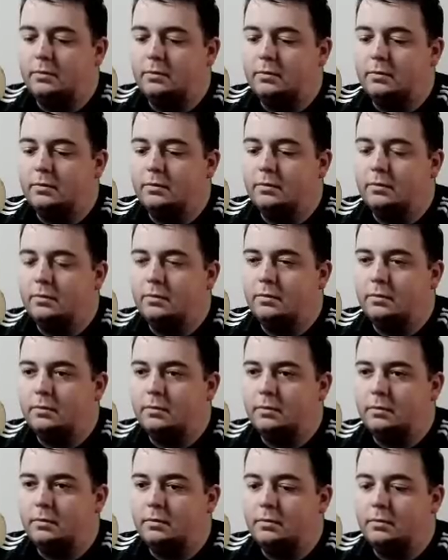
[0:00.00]

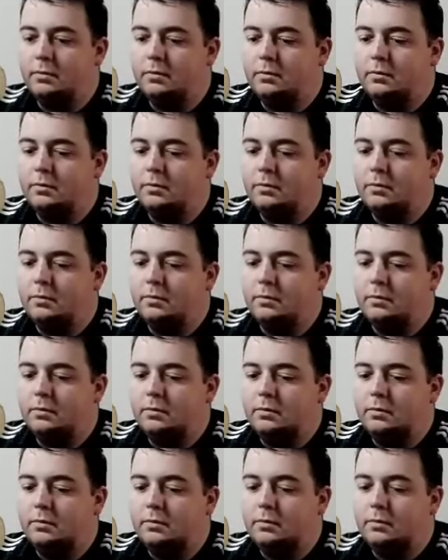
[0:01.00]

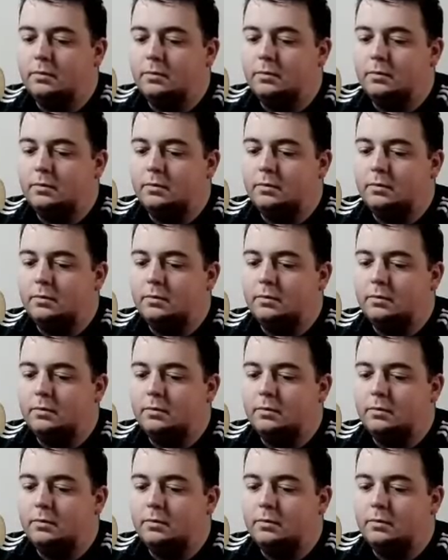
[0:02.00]
This person isn't speaking.